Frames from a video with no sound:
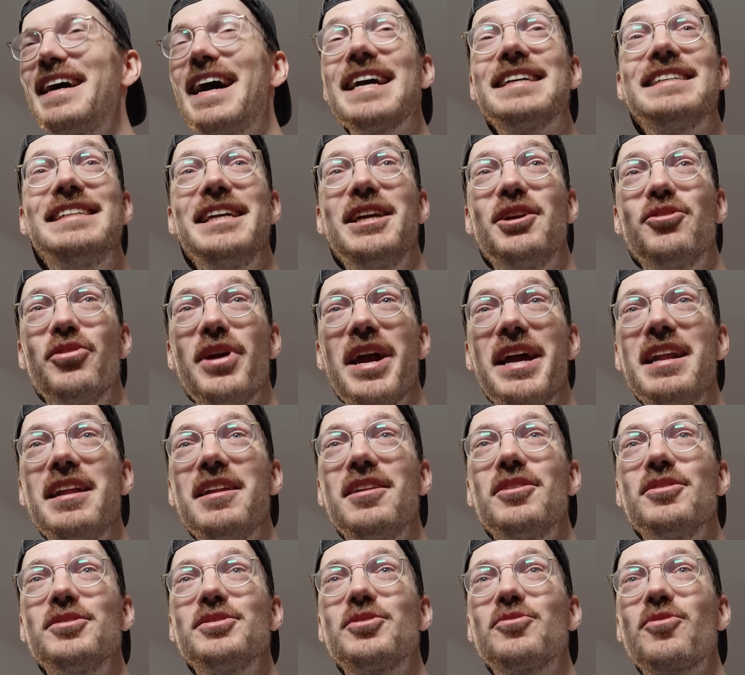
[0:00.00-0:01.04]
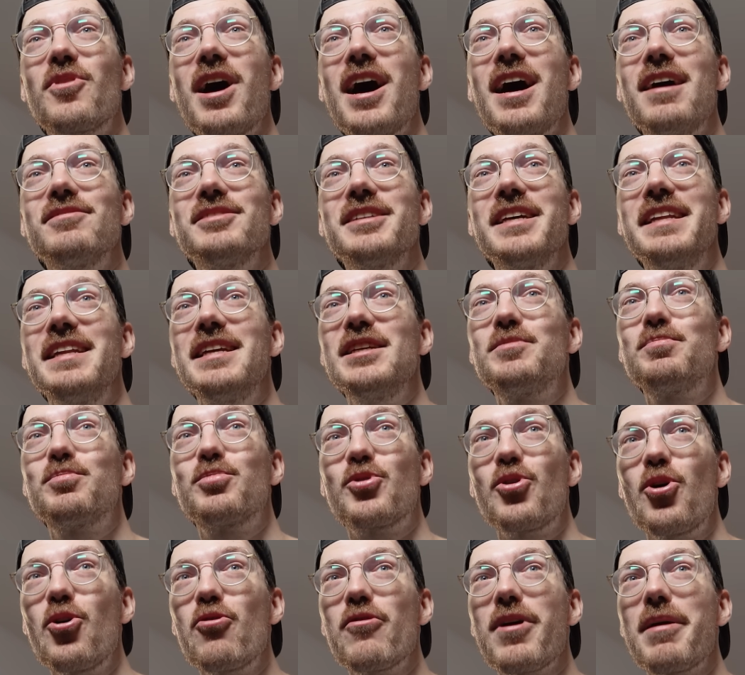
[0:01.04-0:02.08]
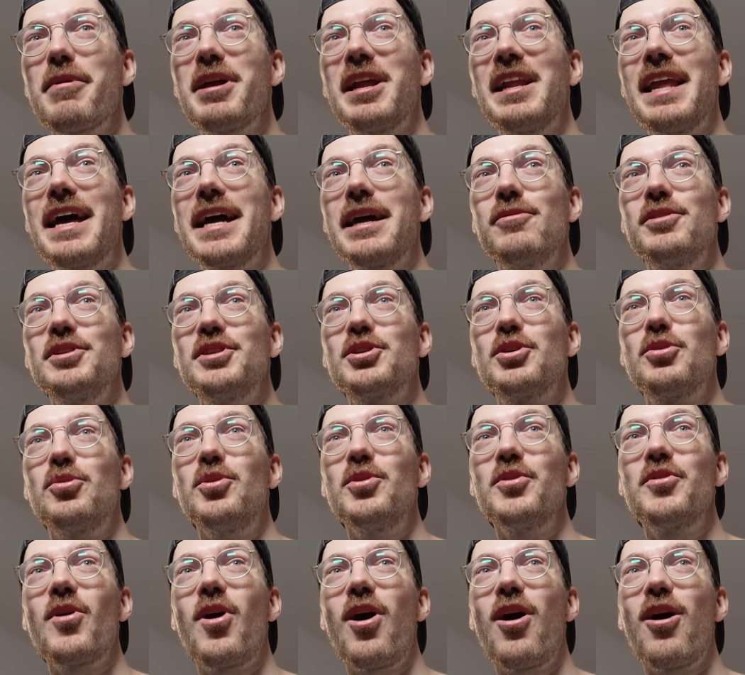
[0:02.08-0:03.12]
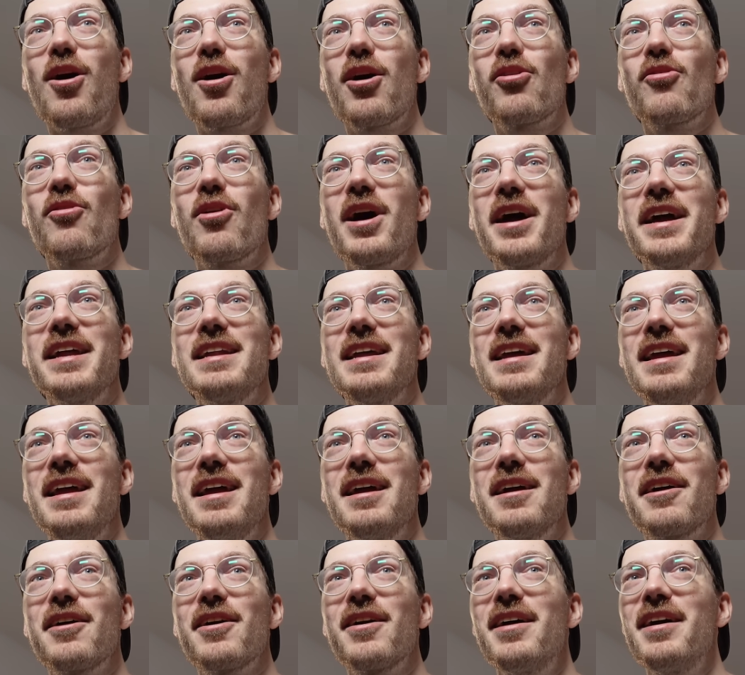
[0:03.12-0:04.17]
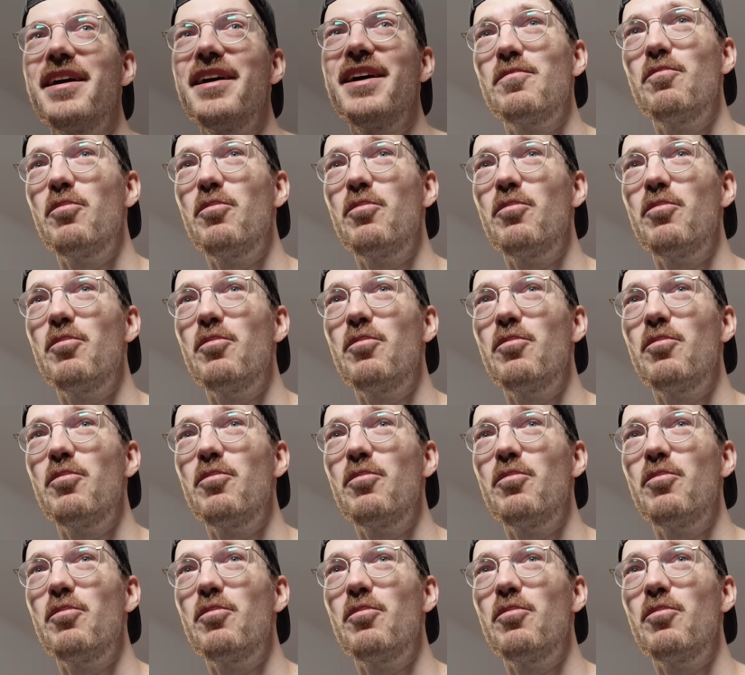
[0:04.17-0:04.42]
I actually created those graphs in this programming language called R right here.